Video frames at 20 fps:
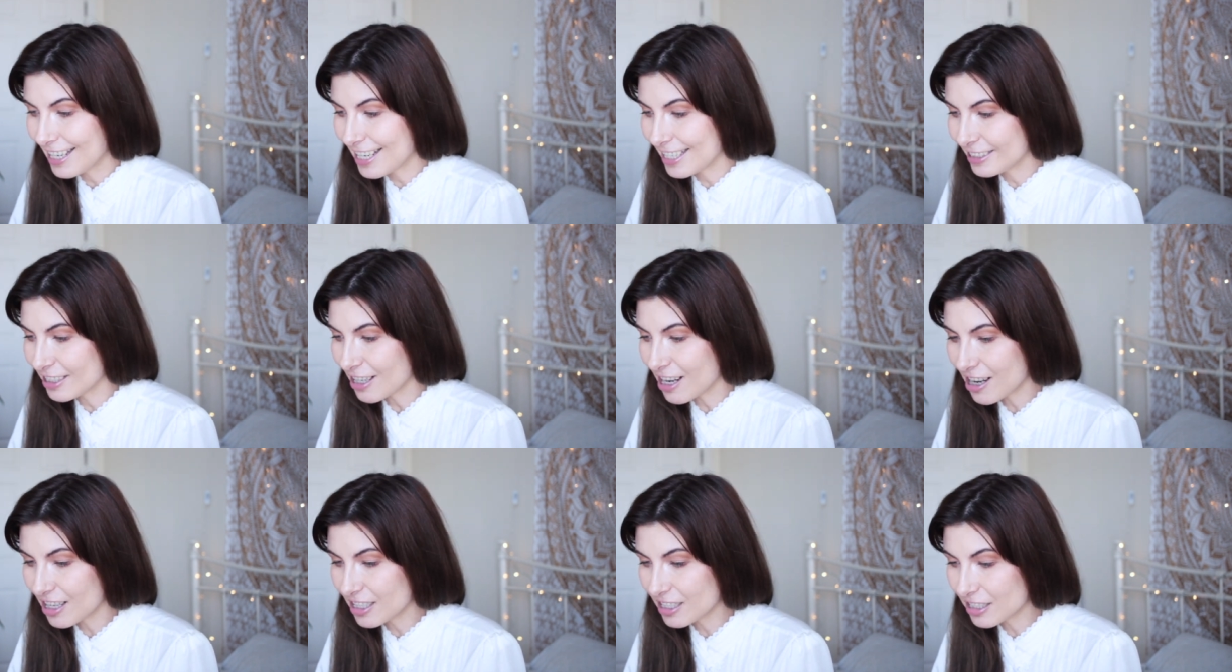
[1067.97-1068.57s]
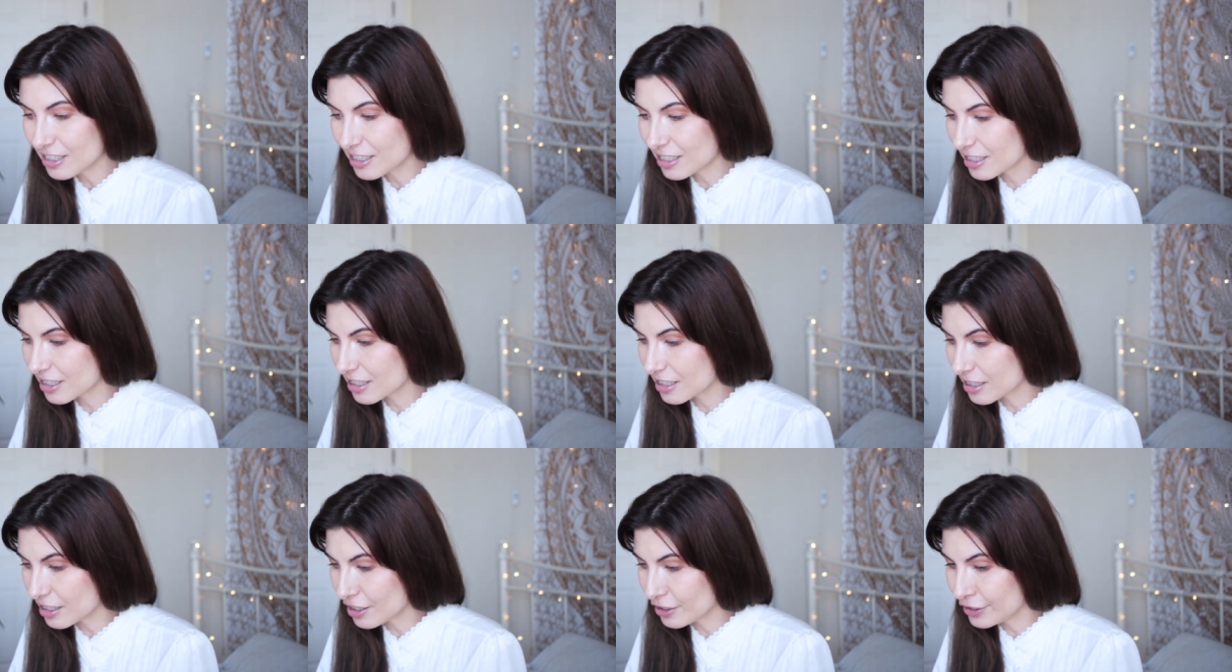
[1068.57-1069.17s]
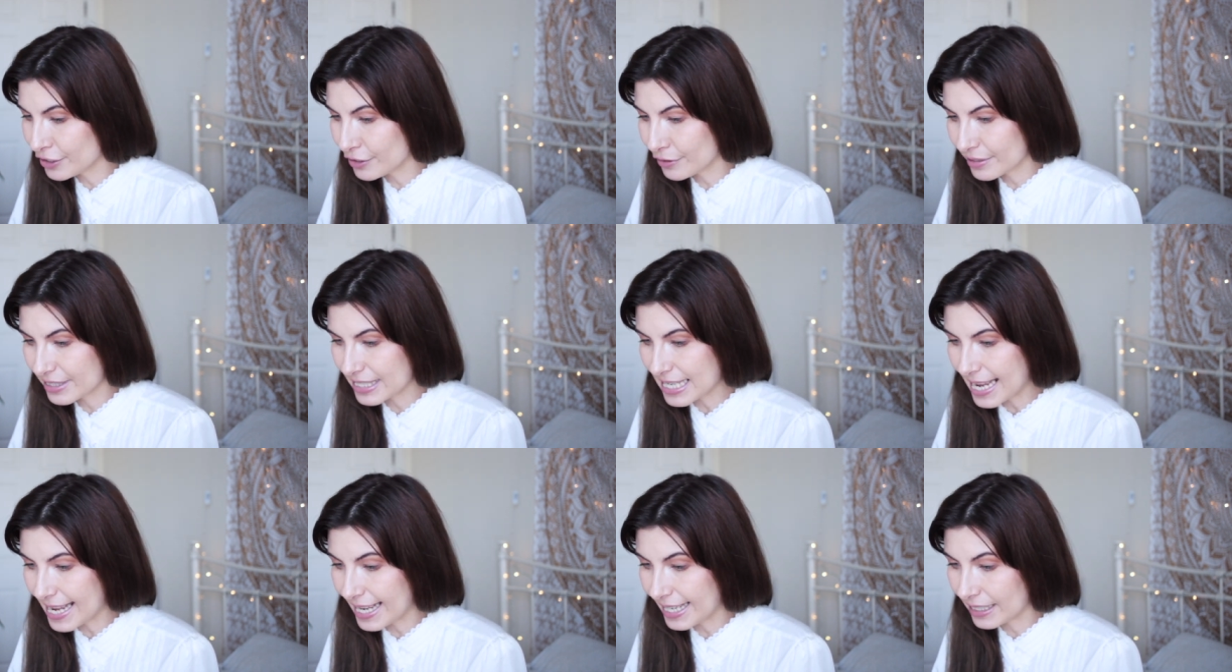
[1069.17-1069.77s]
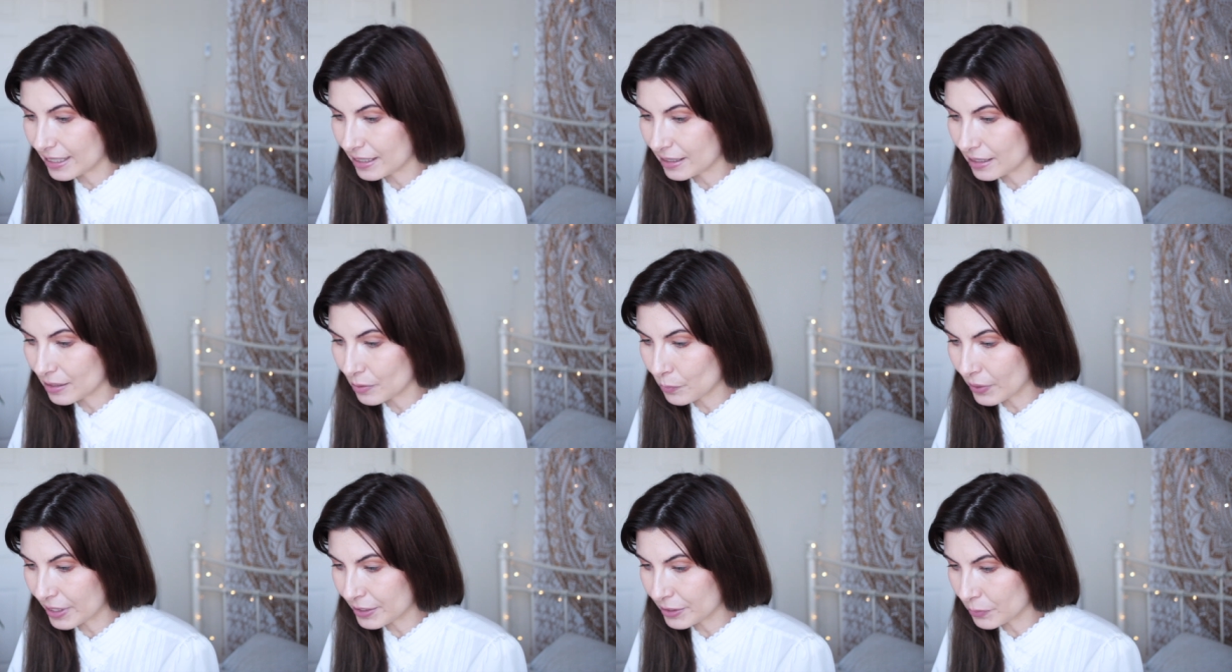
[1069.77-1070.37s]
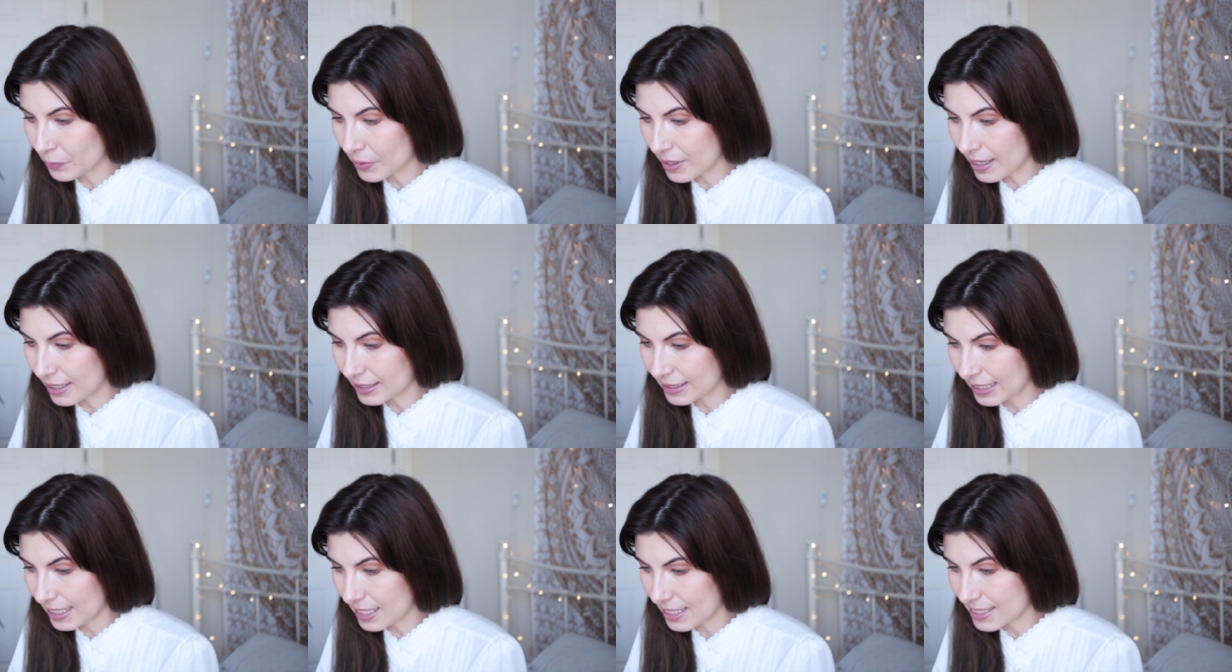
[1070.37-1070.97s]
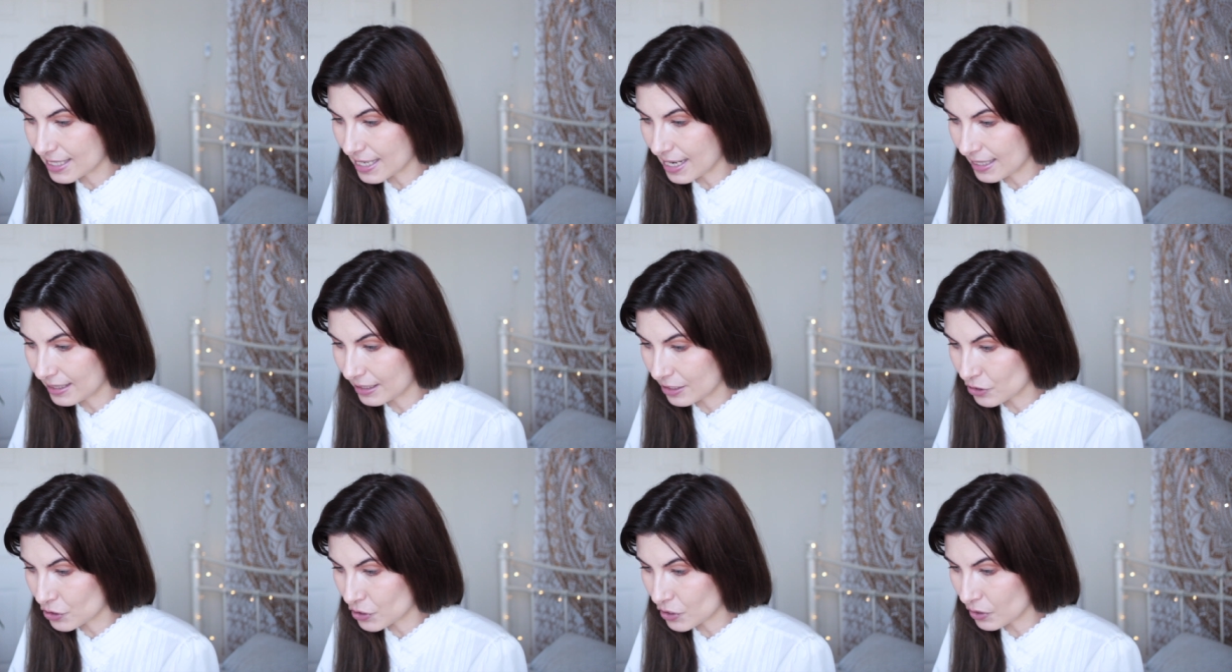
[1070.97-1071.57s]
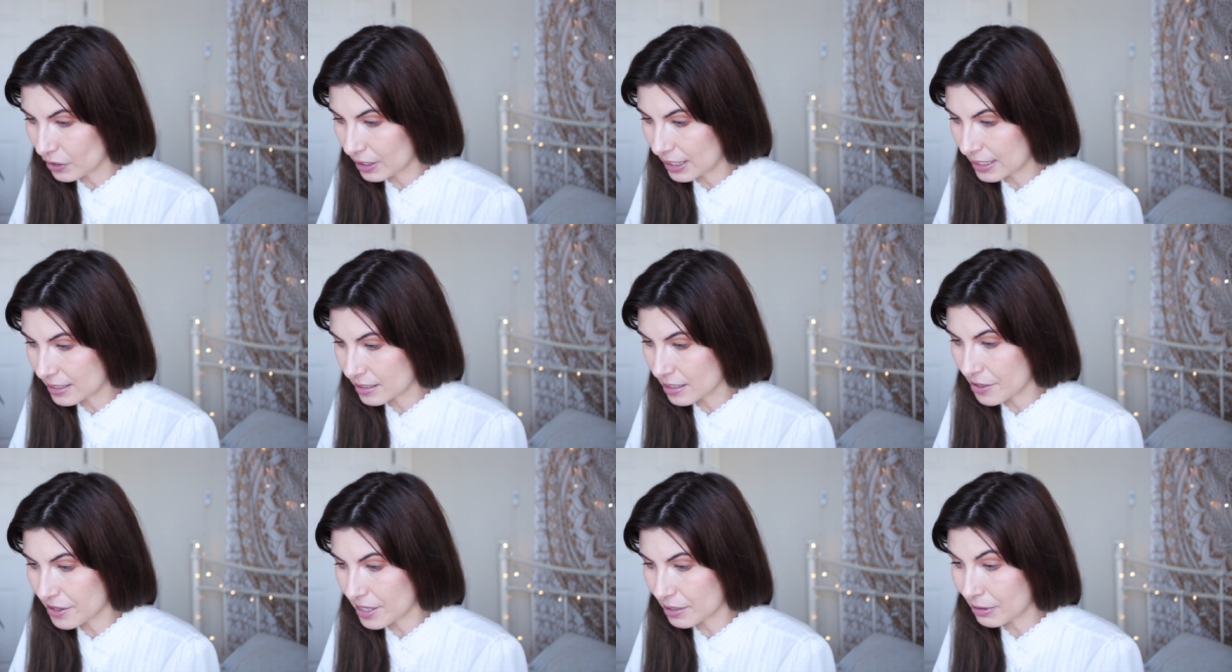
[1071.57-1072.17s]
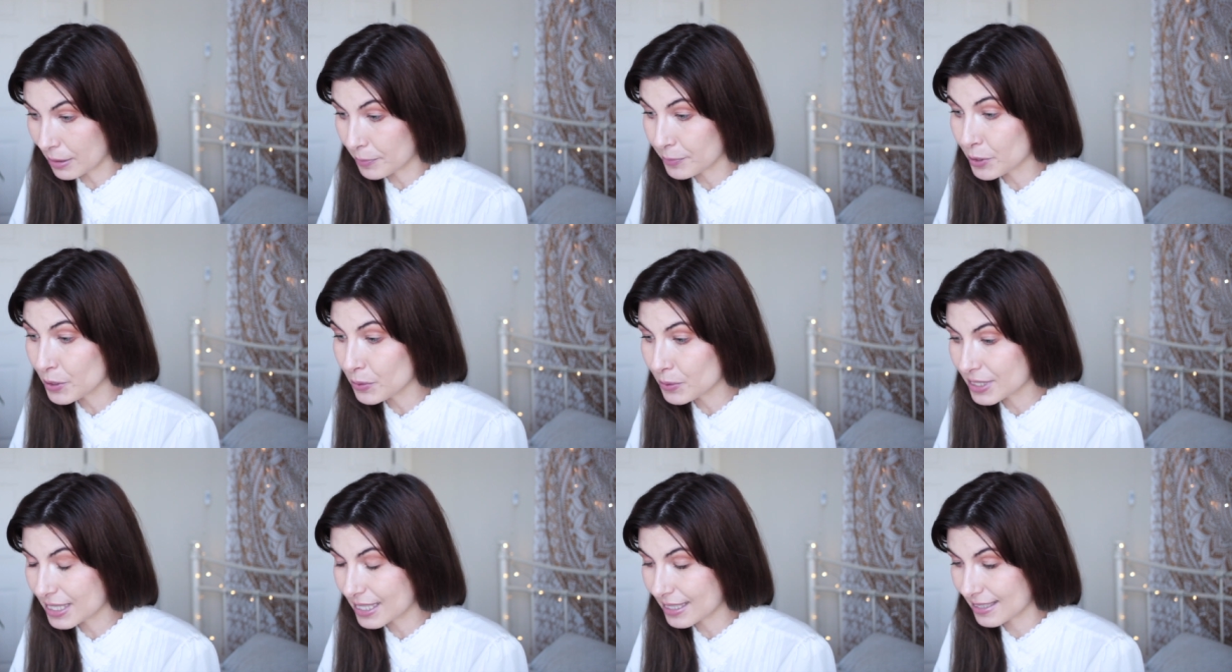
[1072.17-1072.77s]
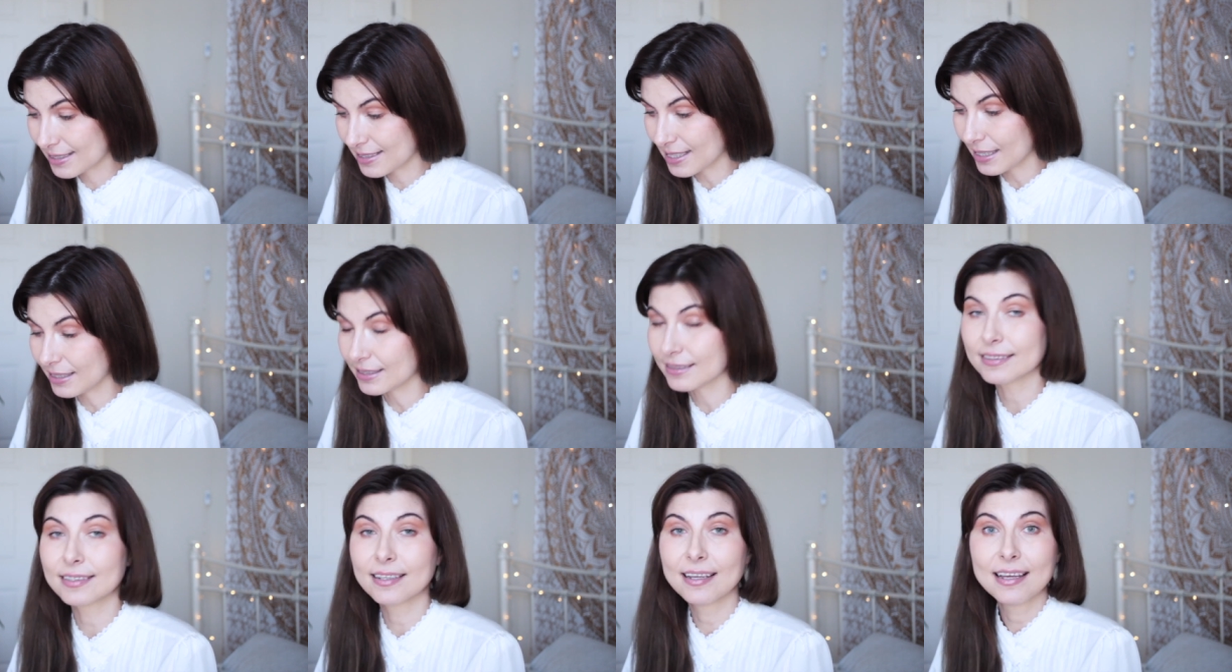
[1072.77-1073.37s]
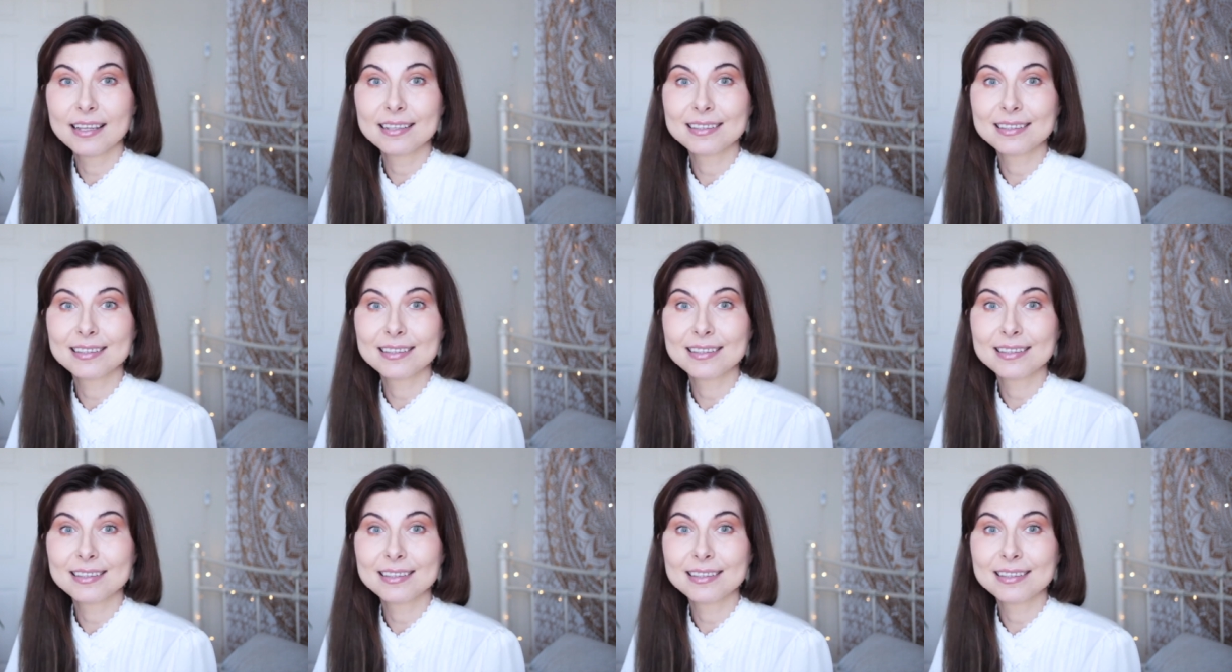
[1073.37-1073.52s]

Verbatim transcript: Enhance your day when you wear Anahita and enjoy its therapeutic scent.